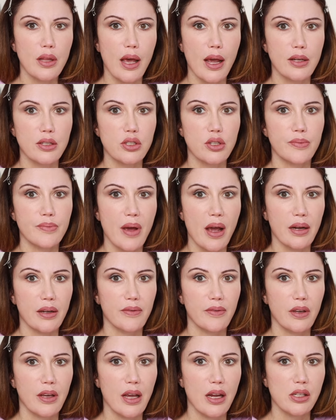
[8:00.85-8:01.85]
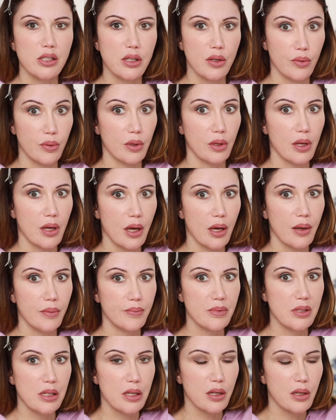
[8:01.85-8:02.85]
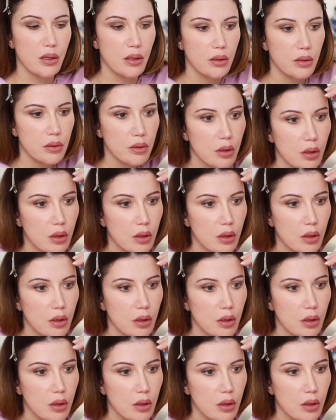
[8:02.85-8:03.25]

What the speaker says: the extra magnification really helps here.